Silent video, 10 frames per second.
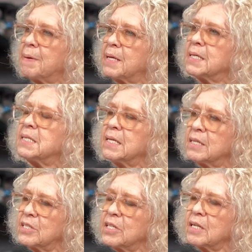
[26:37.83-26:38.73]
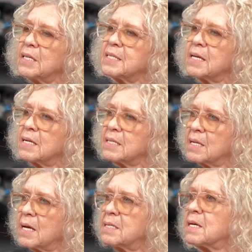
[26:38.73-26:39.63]
But intentionally set
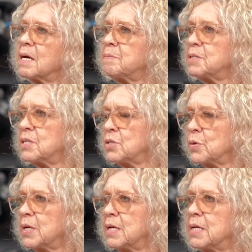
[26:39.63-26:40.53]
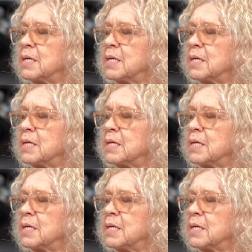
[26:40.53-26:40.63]
aside time to do it,